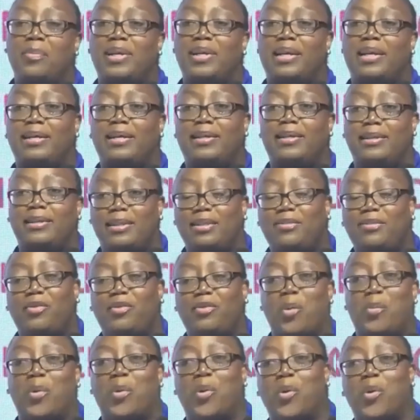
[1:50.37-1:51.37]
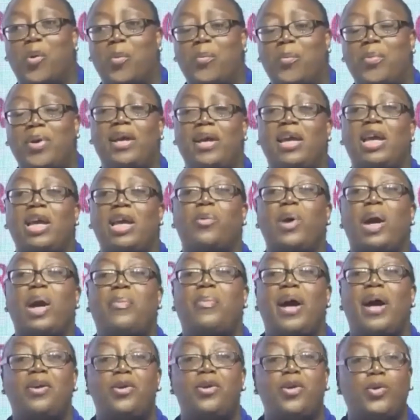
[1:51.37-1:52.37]
girl from home,
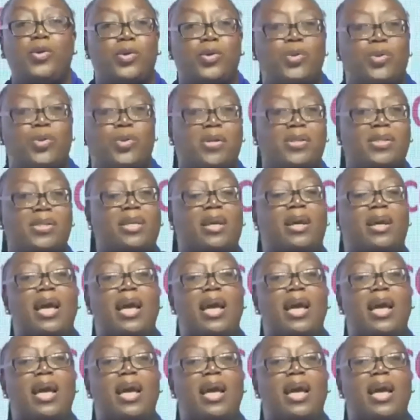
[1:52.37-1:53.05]
whereby you do not